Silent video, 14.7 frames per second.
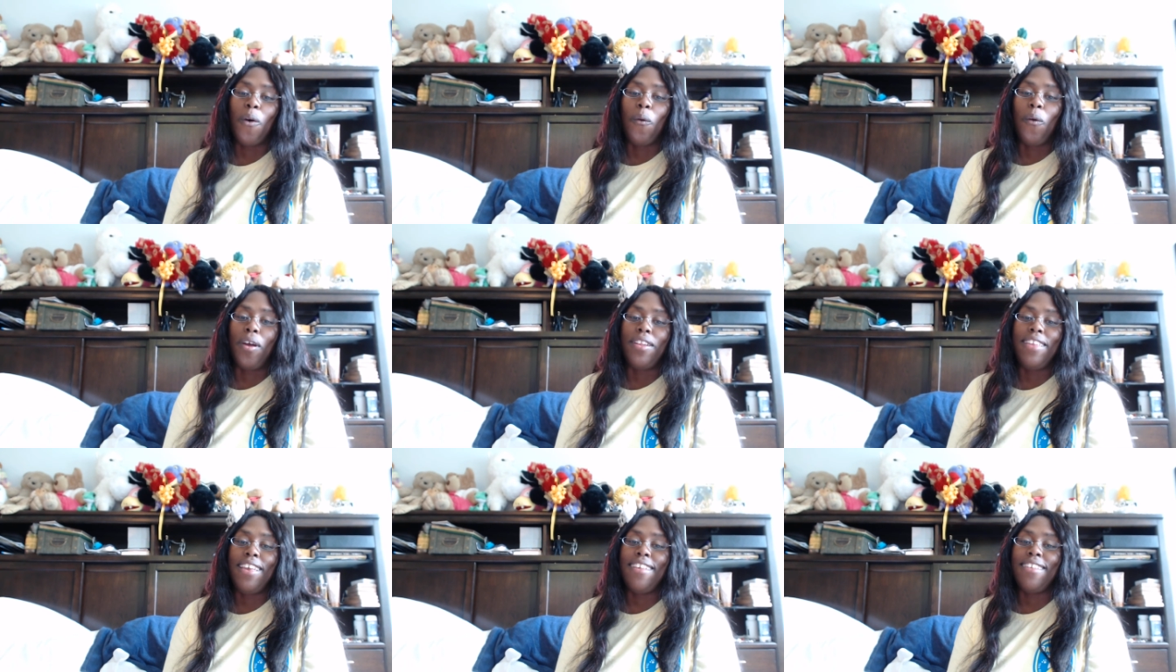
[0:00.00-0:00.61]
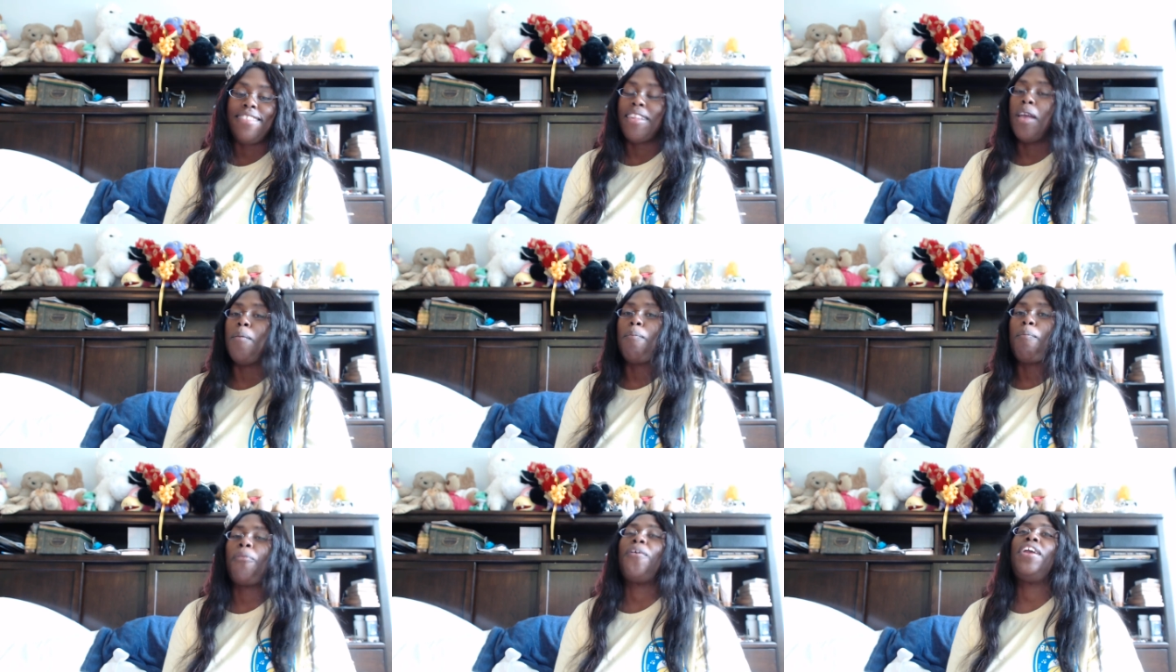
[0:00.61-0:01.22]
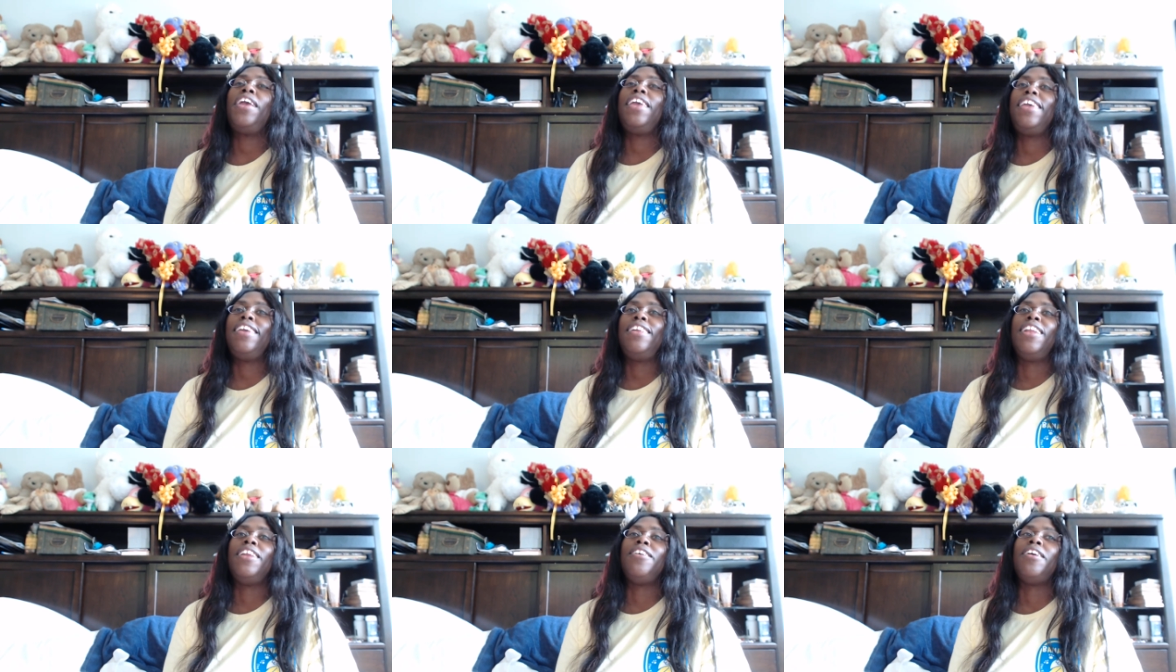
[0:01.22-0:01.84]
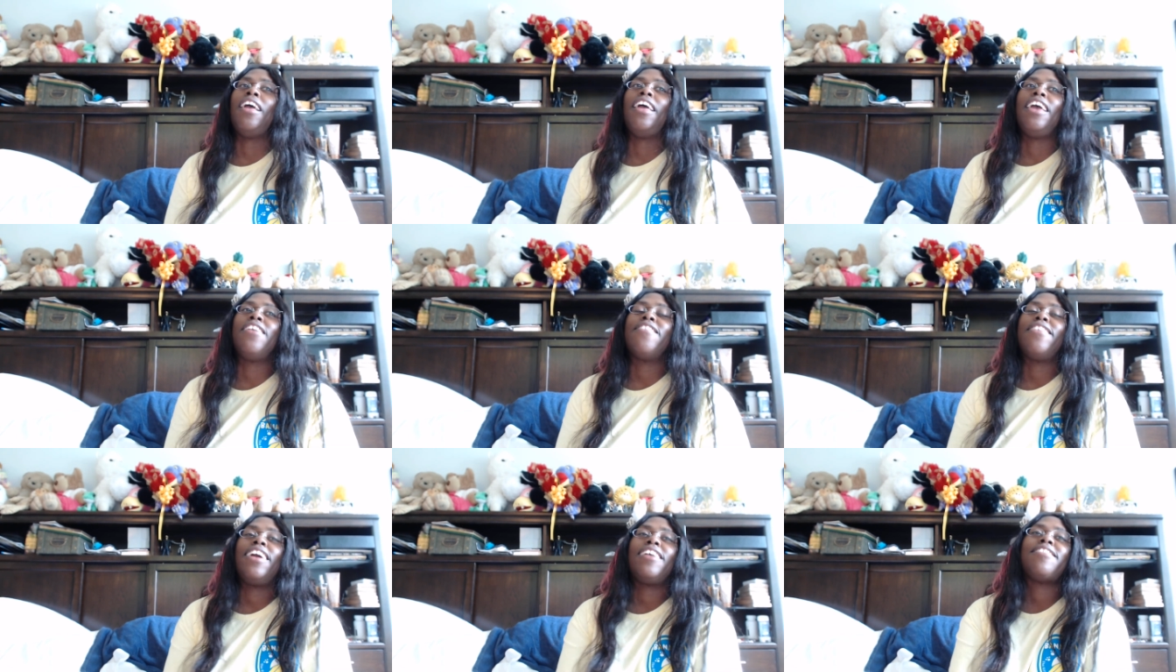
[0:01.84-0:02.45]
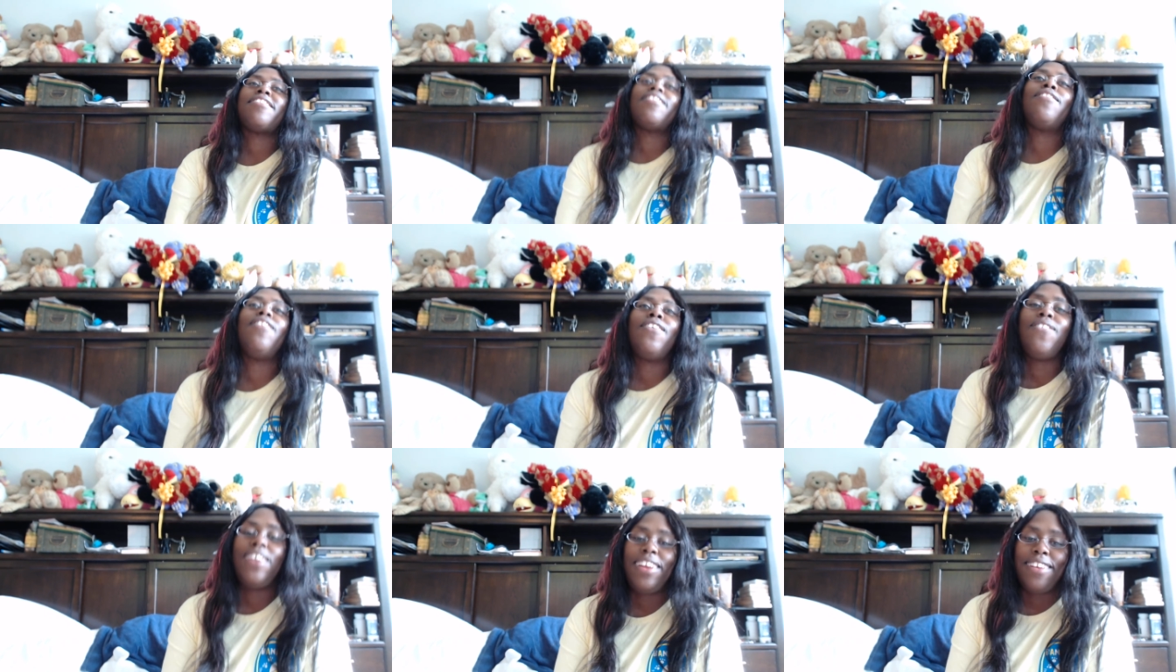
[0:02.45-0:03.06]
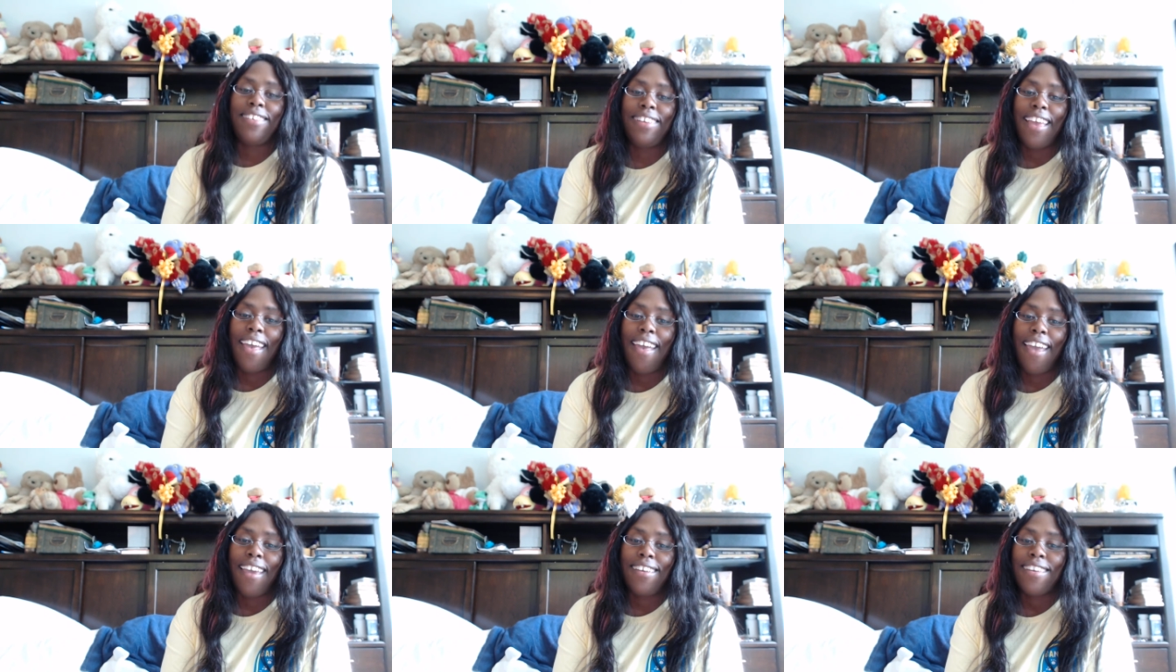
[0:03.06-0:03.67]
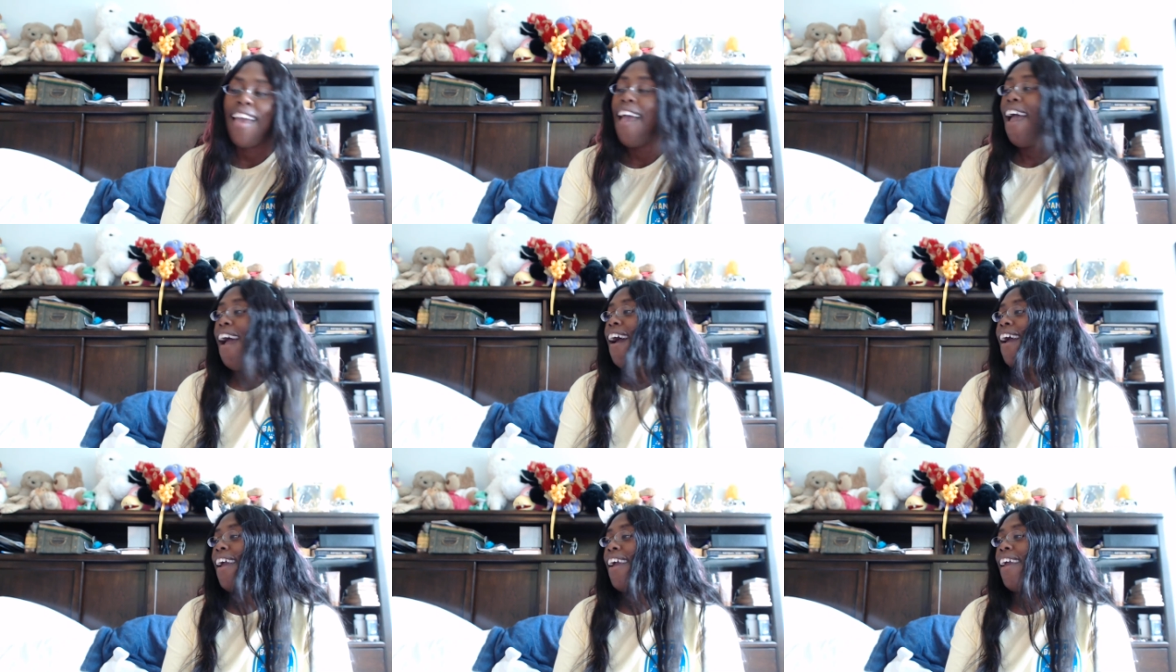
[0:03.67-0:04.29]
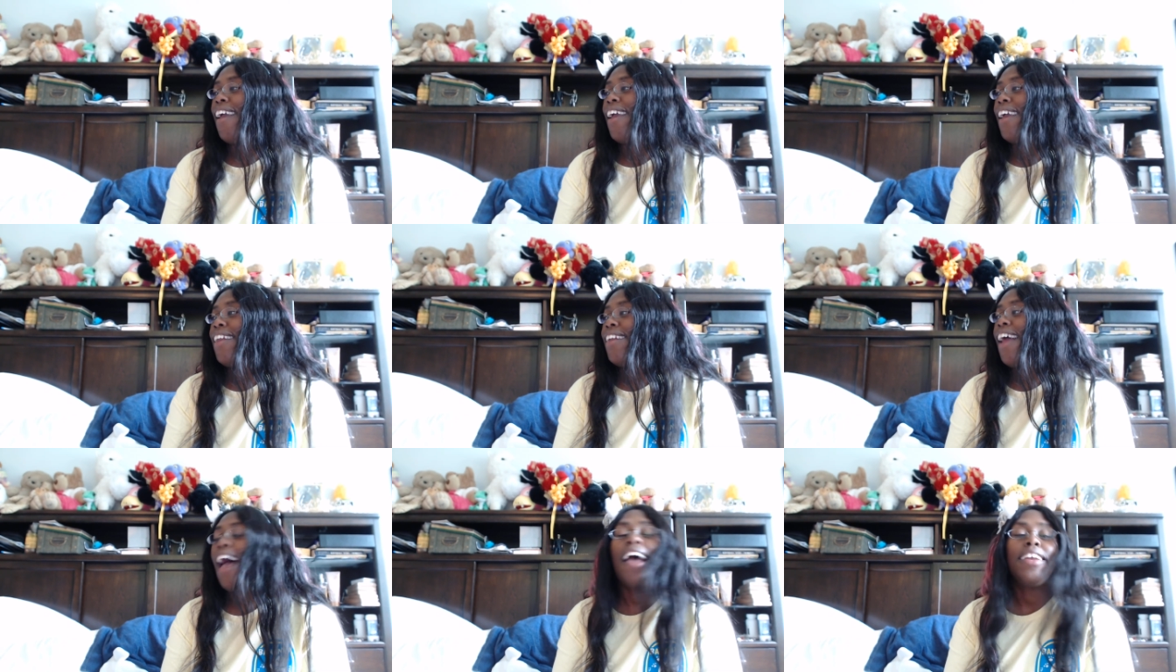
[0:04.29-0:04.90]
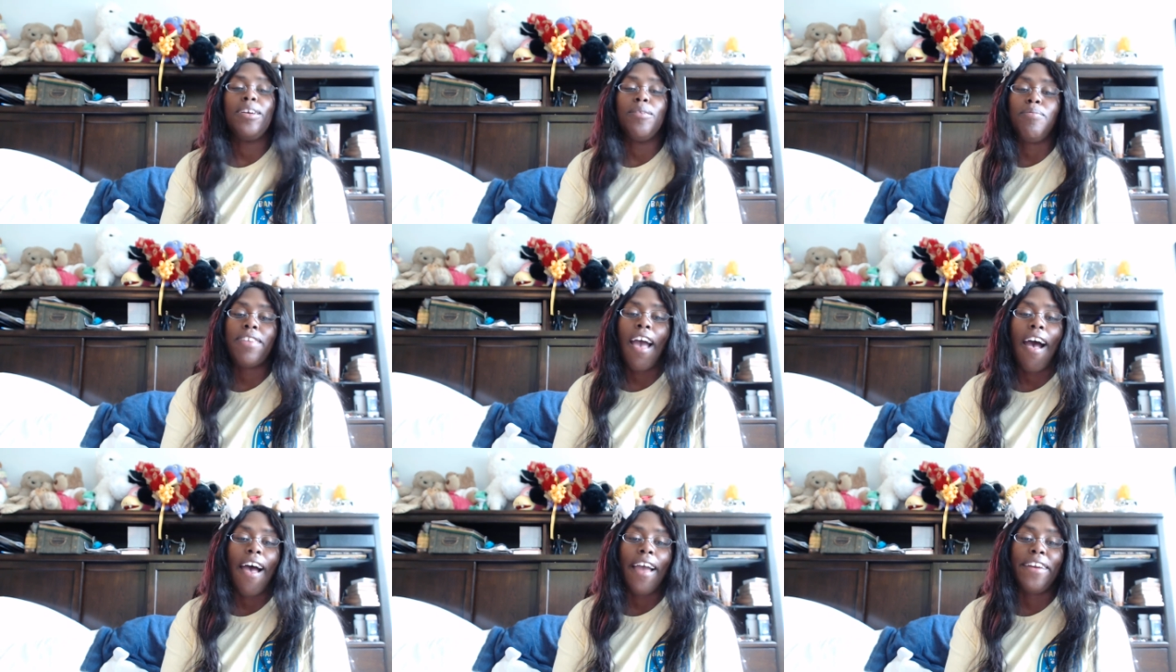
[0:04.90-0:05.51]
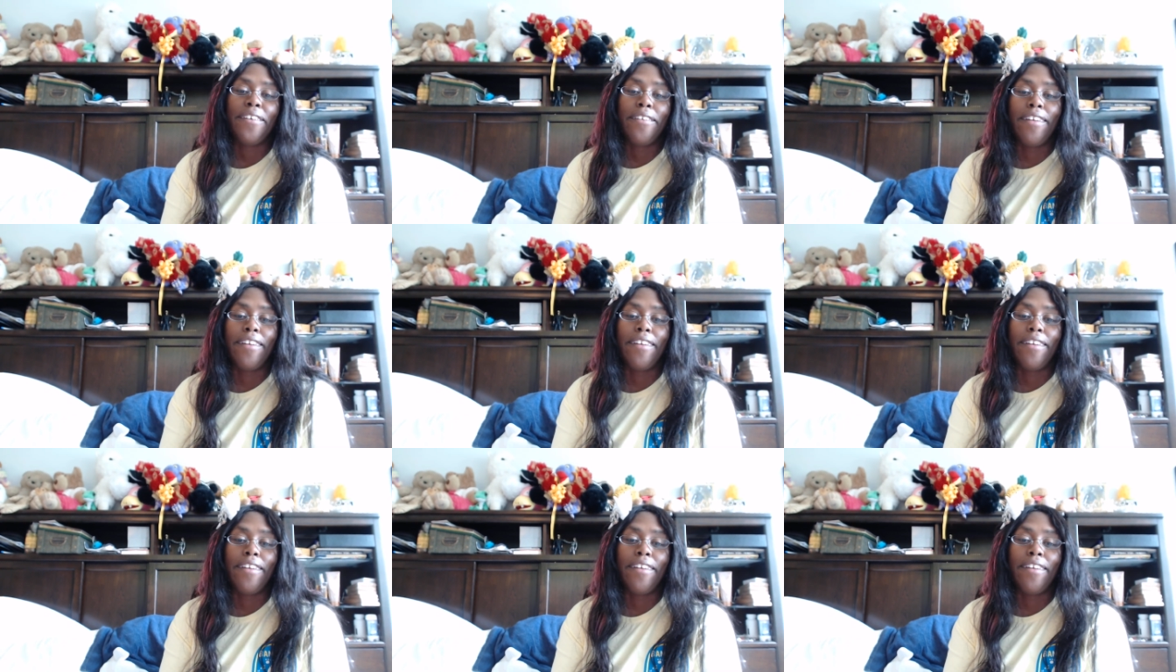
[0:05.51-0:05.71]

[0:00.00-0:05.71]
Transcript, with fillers: on this pre International Lolita Day. And I am tired.